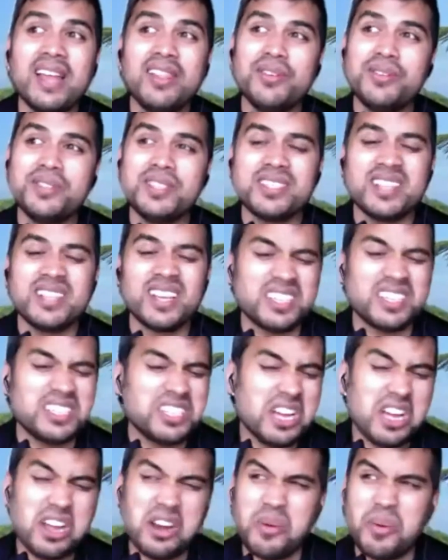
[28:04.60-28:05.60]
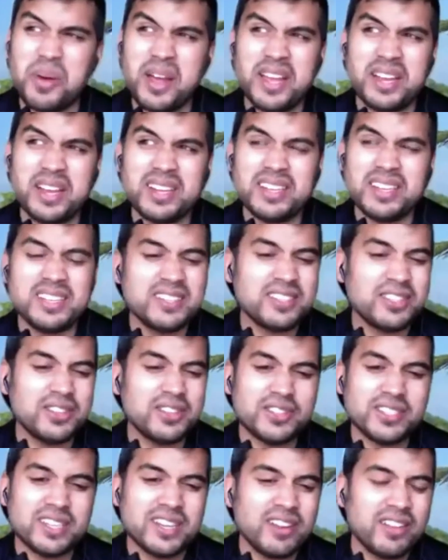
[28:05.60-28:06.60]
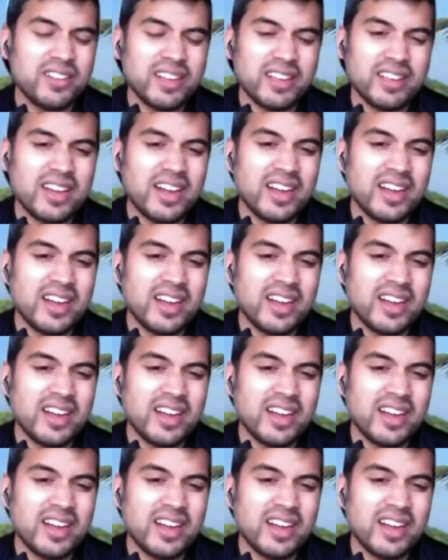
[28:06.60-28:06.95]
loses like a ton of weight and he just learns how to like